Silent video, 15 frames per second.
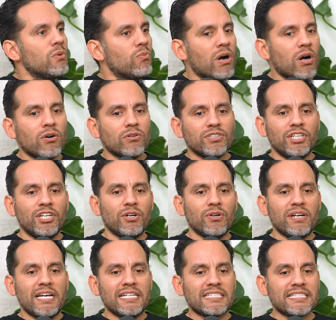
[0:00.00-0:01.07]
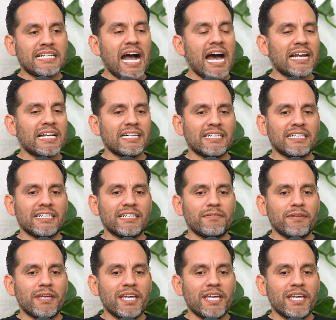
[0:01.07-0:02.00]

Well, you know, it's gotta,